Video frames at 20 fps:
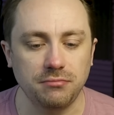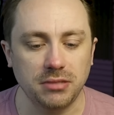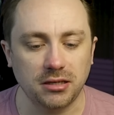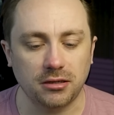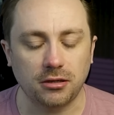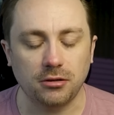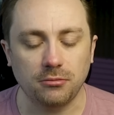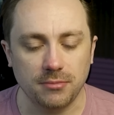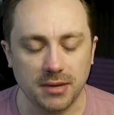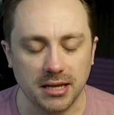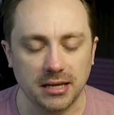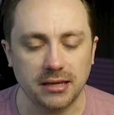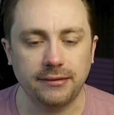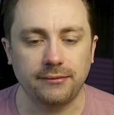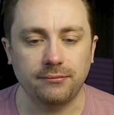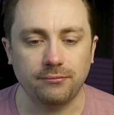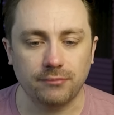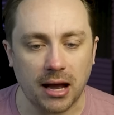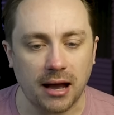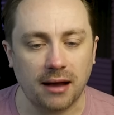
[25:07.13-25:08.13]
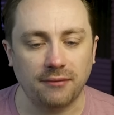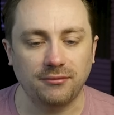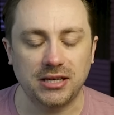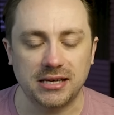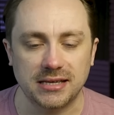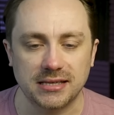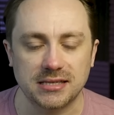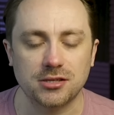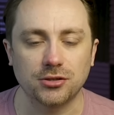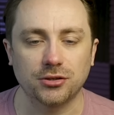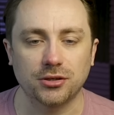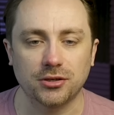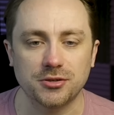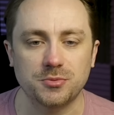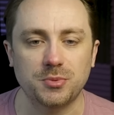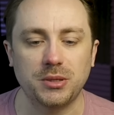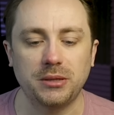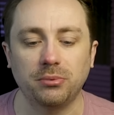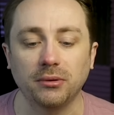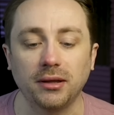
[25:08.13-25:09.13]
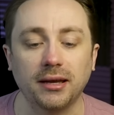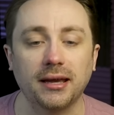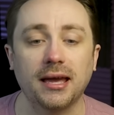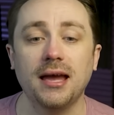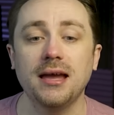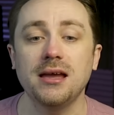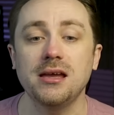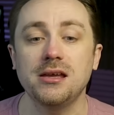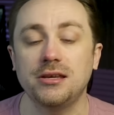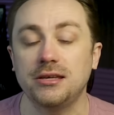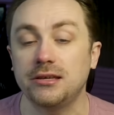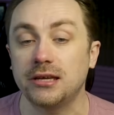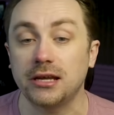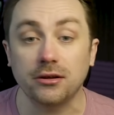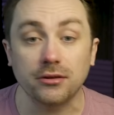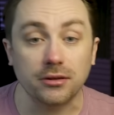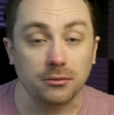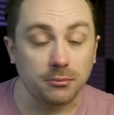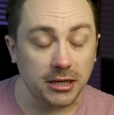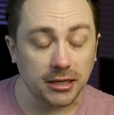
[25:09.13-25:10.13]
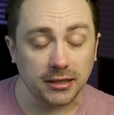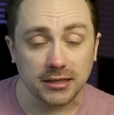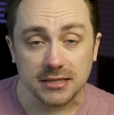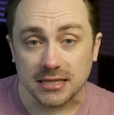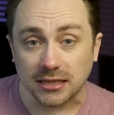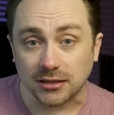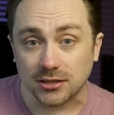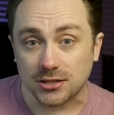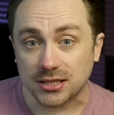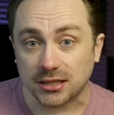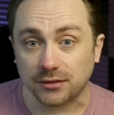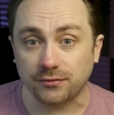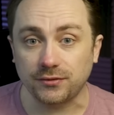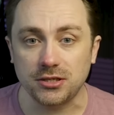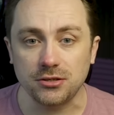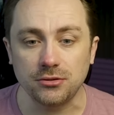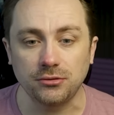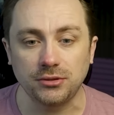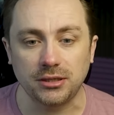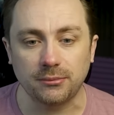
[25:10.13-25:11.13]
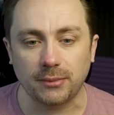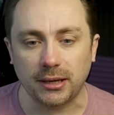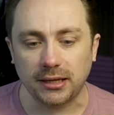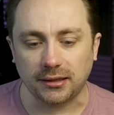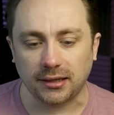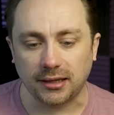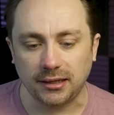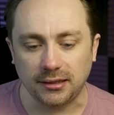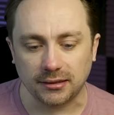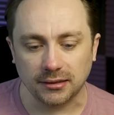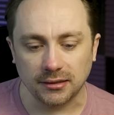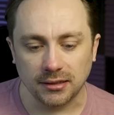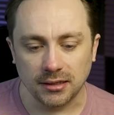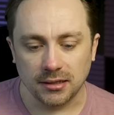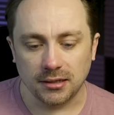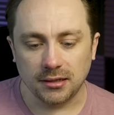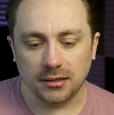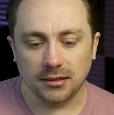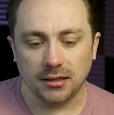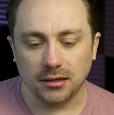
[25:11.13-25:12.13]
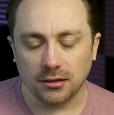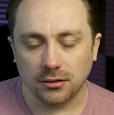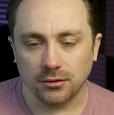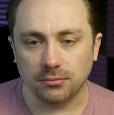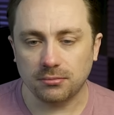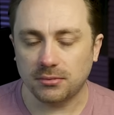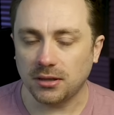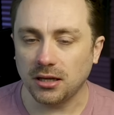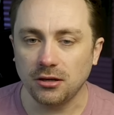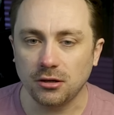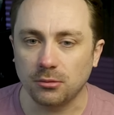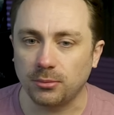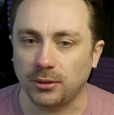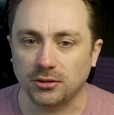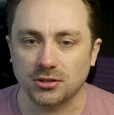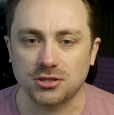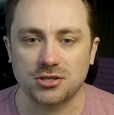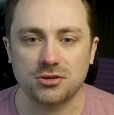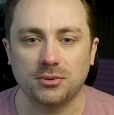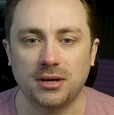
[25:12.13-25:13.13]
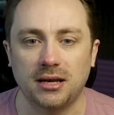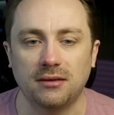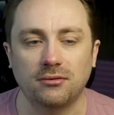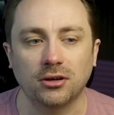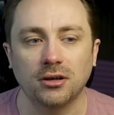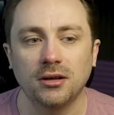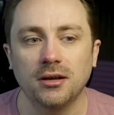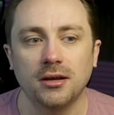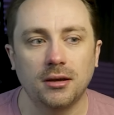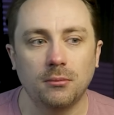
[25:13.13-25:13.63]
You know, make it obvious to those people, like, hey, you know, they're making this other stuff too. You might like, you know, Thunderbolts or whatever.